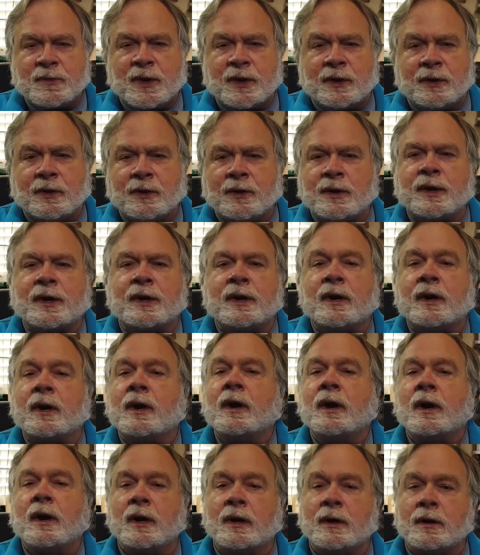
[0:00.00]
to look at
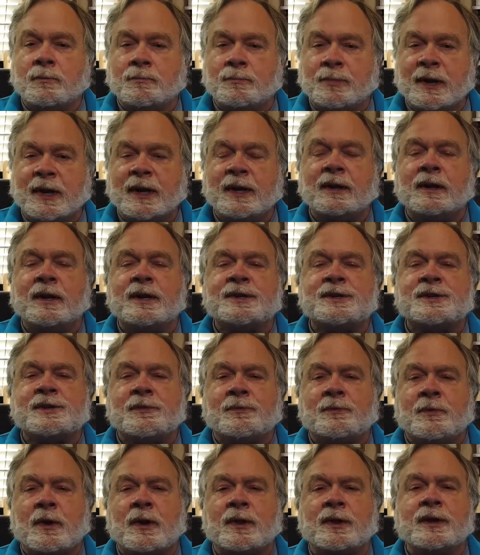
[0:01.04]
a, a complete
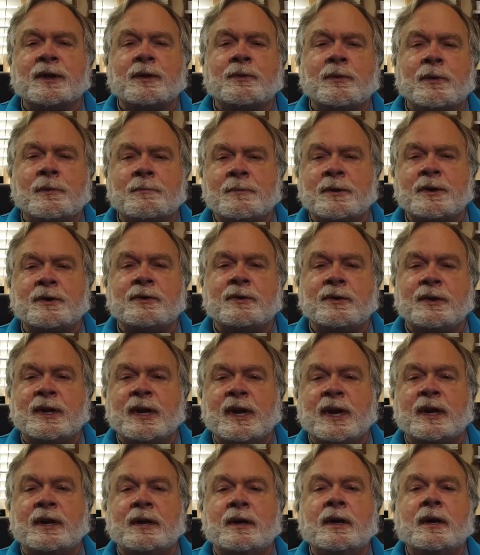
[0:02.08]
list of all the equipment you
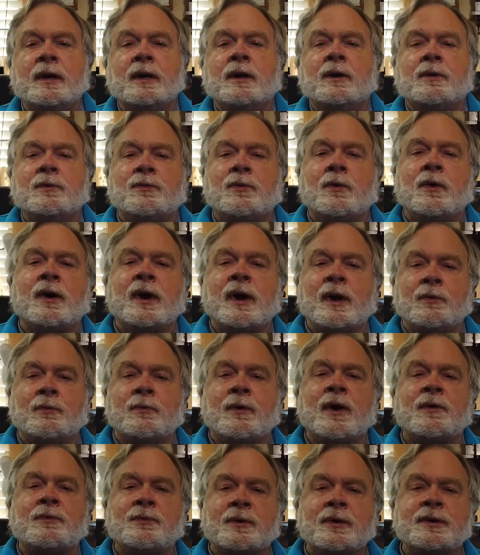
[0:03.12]
need for a
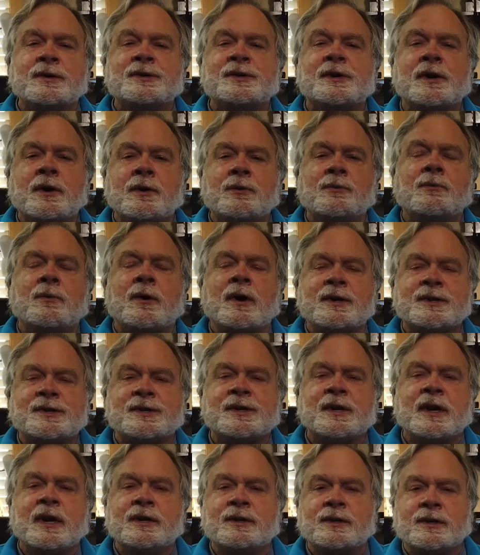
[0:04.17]
reference 100 watt
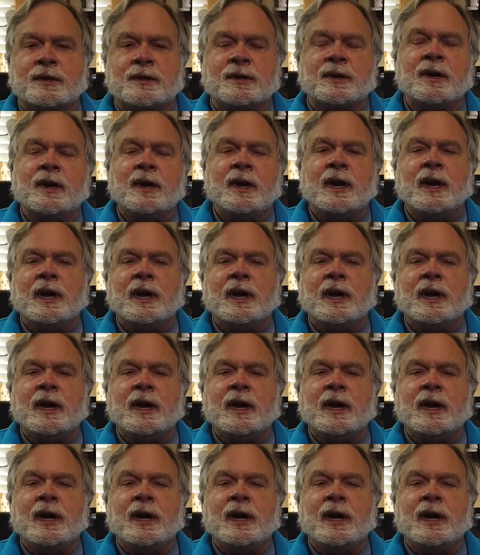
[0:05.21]
station.